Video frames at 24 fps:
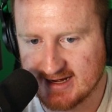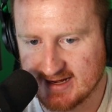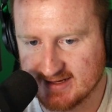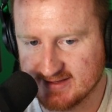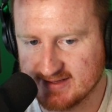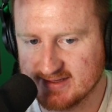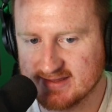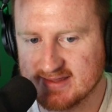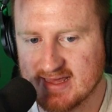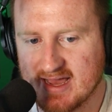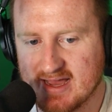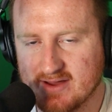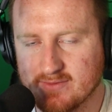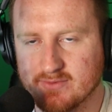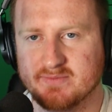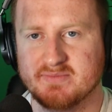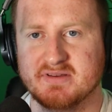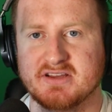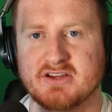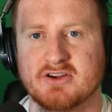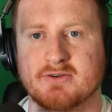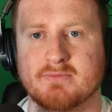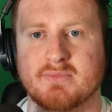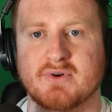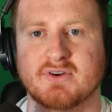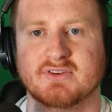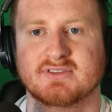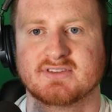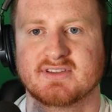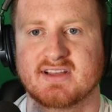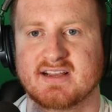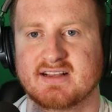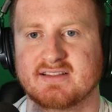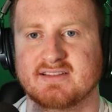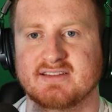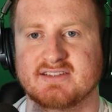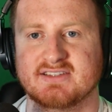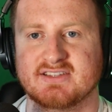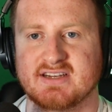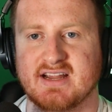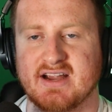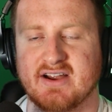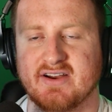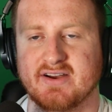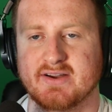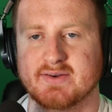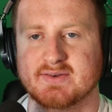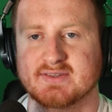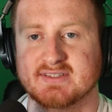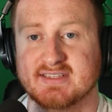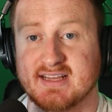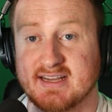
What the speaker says: I think that would be your most likely scenario,